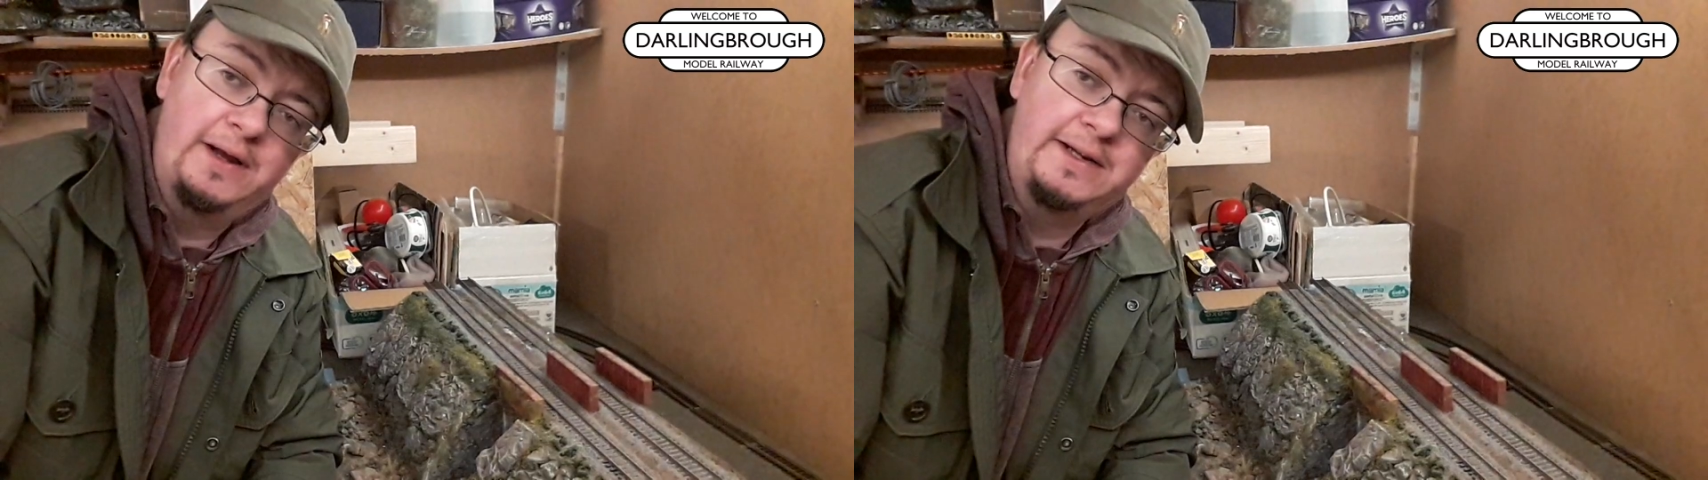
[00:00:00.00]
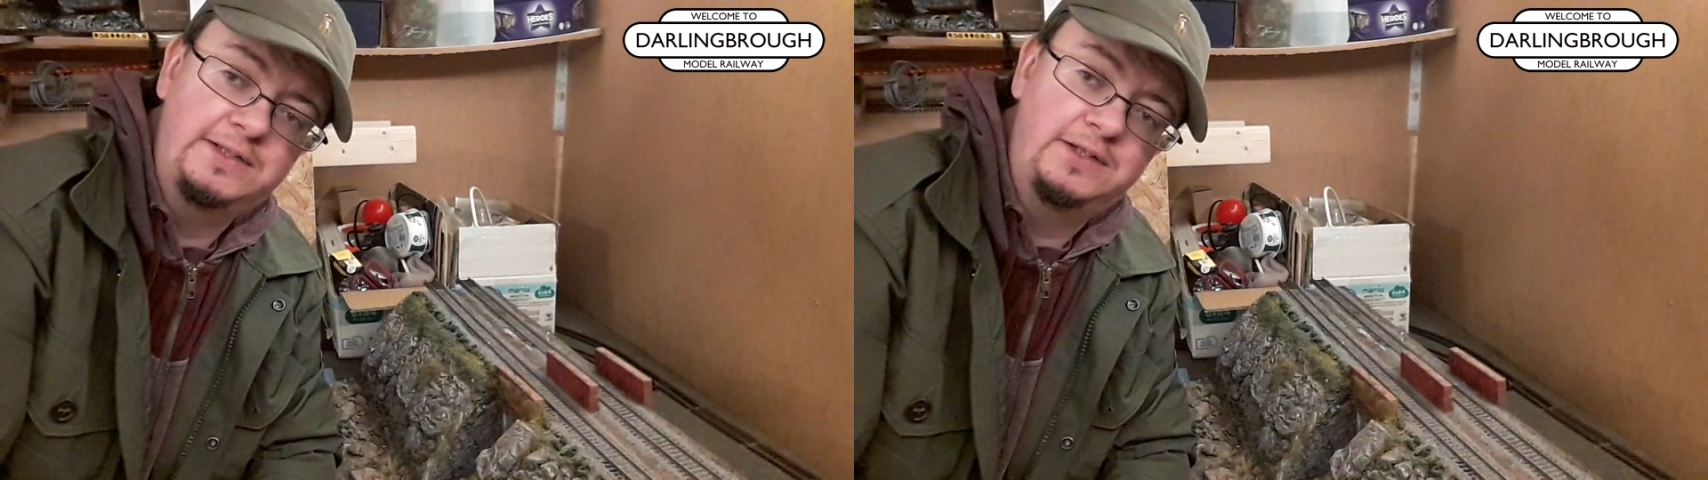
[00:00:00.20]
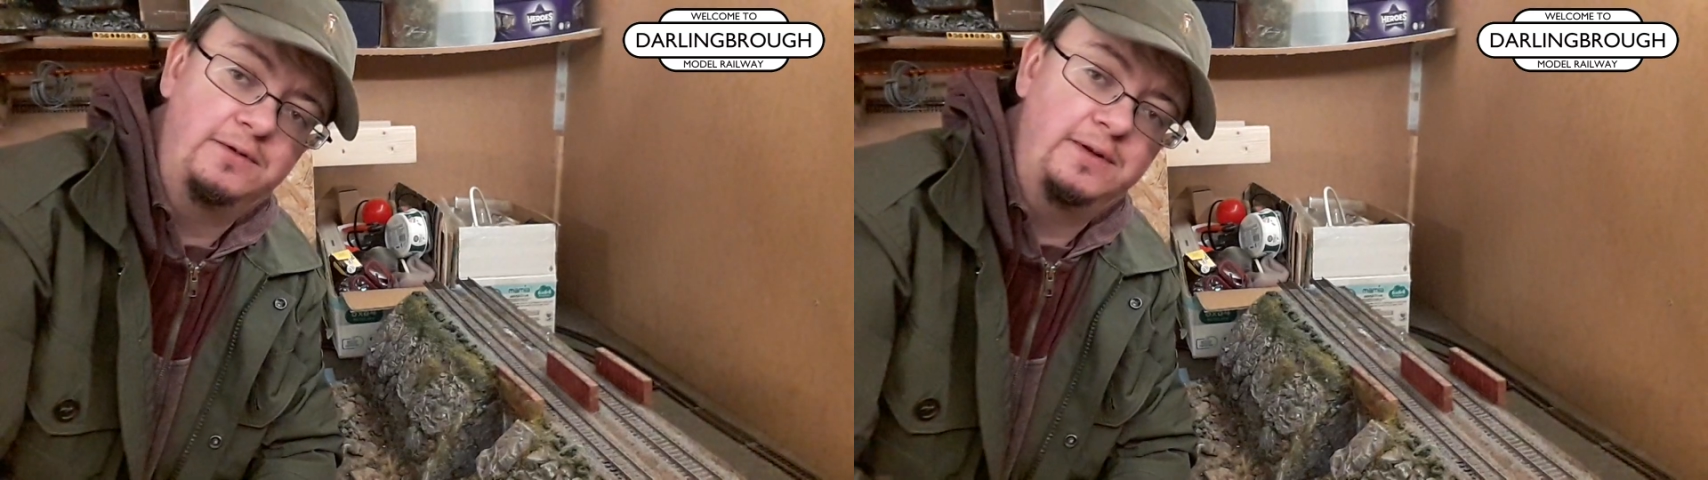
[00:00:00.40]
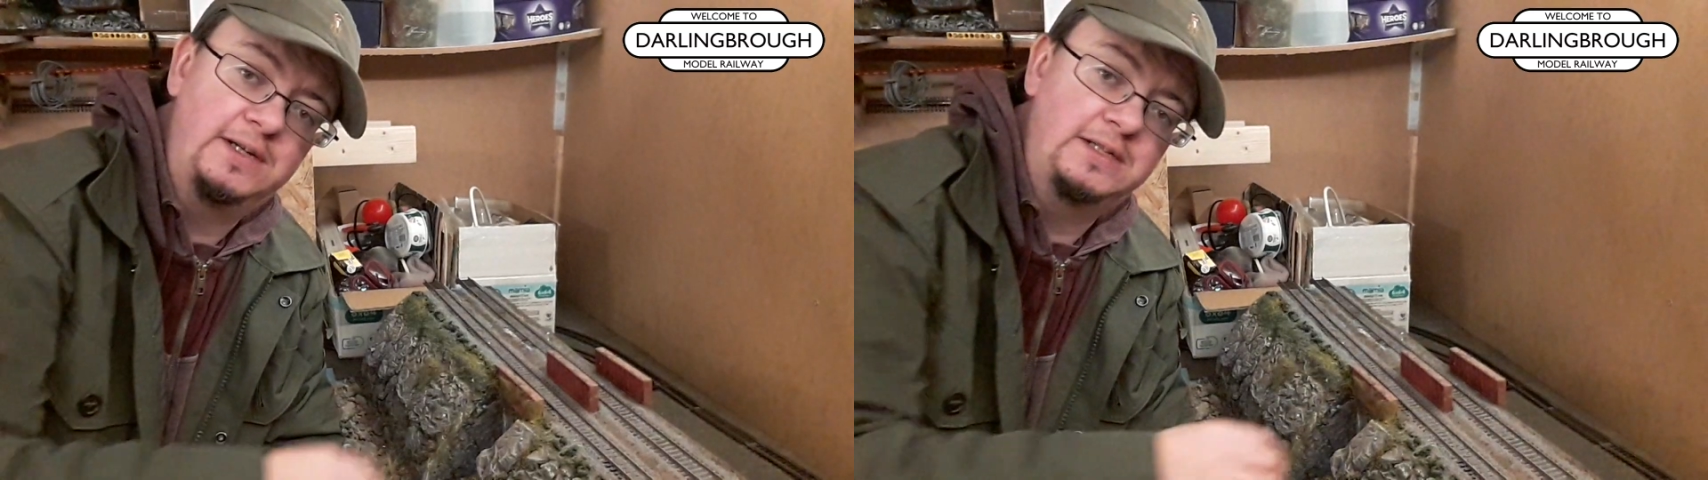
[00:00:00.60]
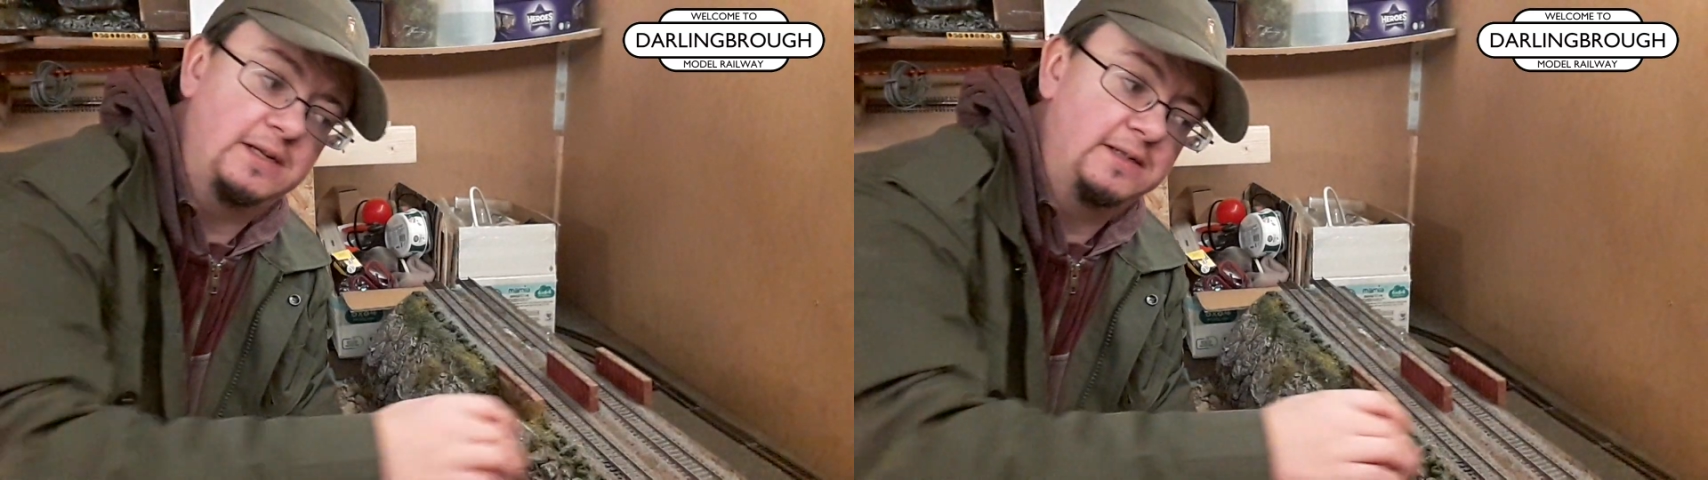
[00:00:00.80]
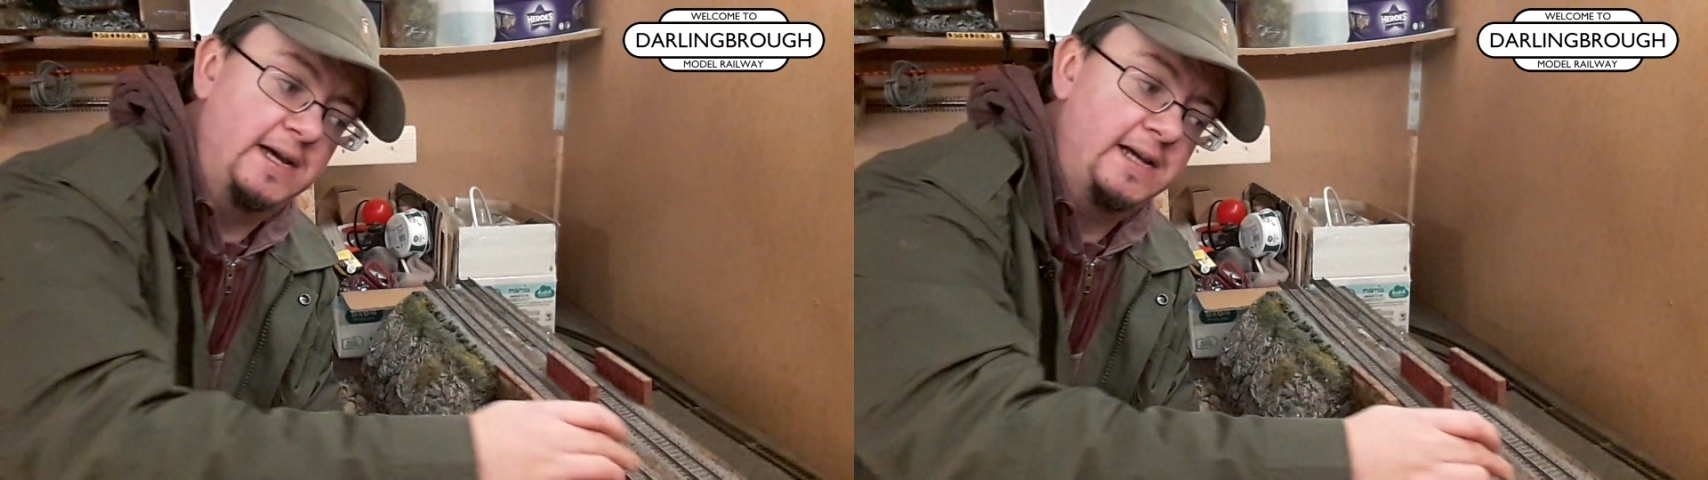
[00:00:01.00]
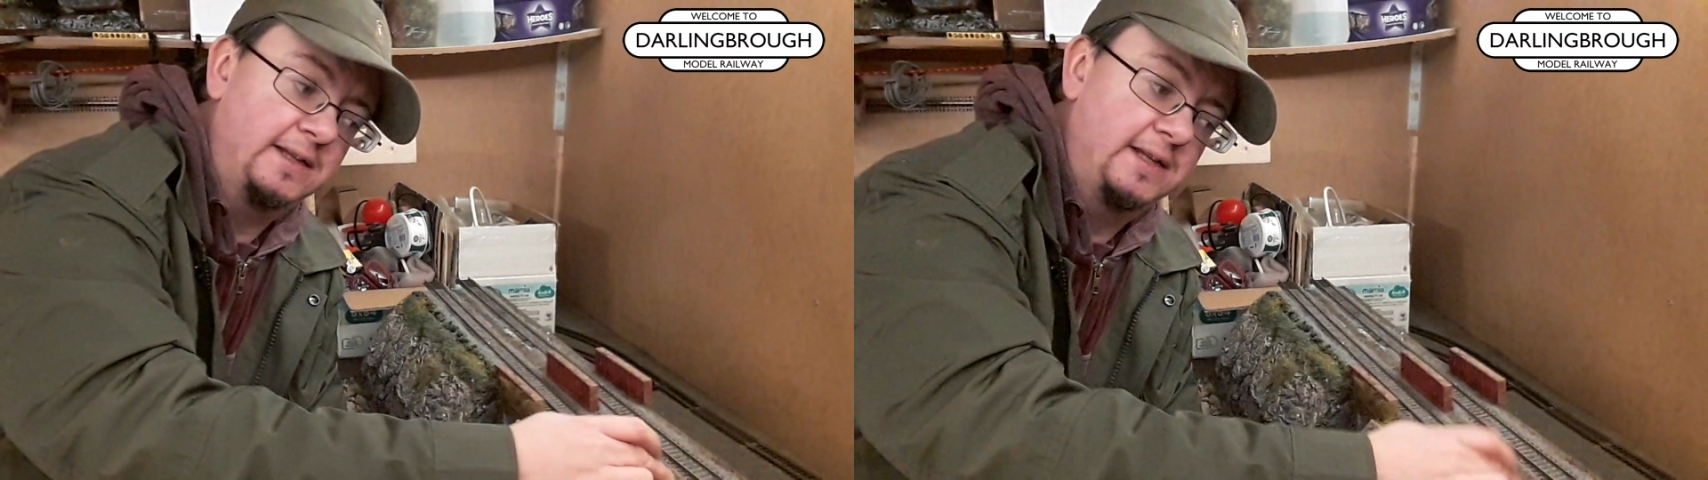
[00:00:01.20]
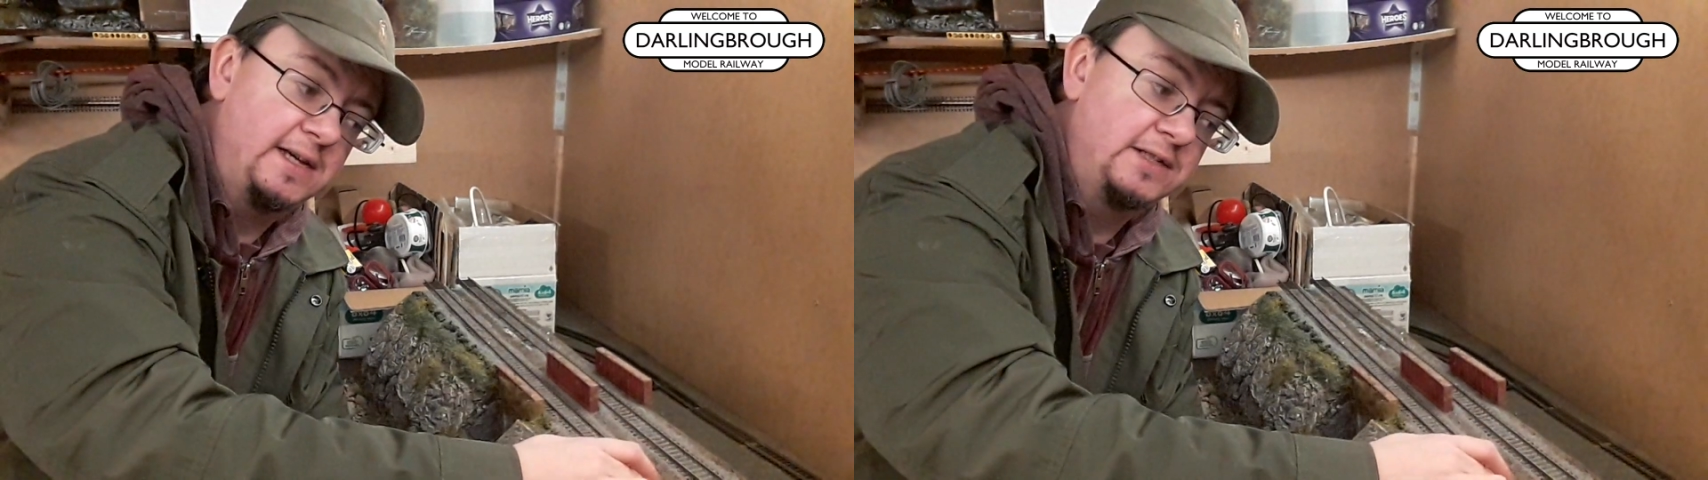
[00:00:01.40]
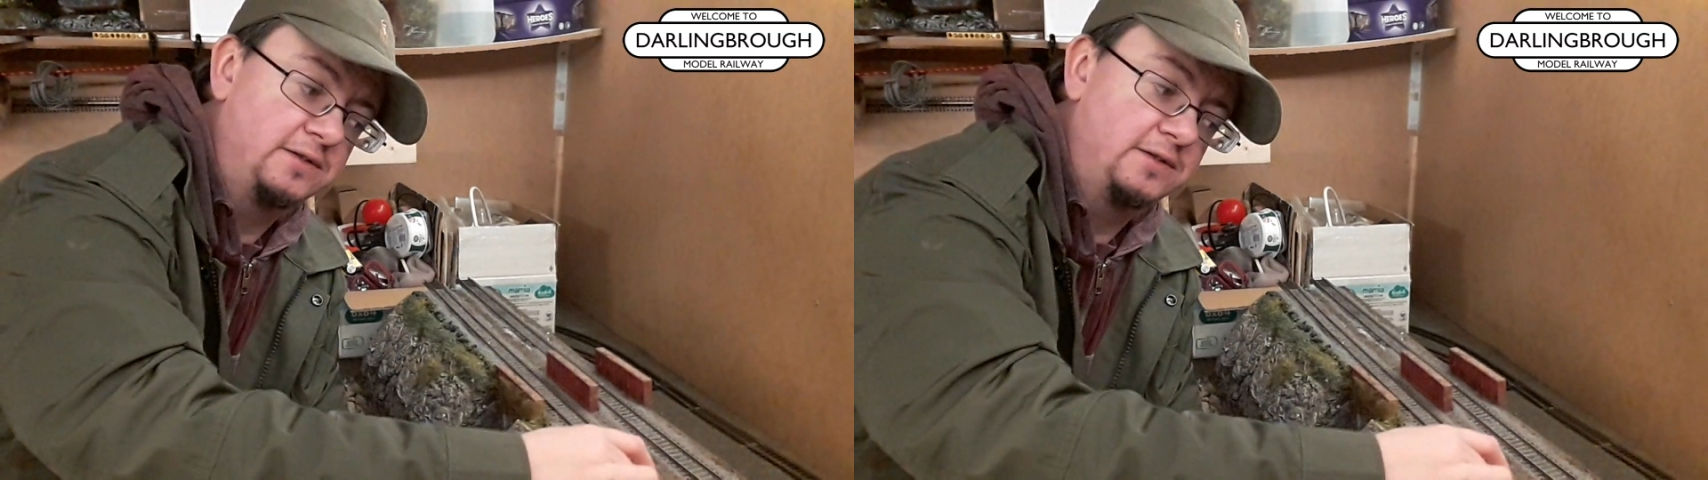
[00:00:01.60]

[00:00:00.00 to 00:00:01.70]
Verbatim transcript: I need to do is take these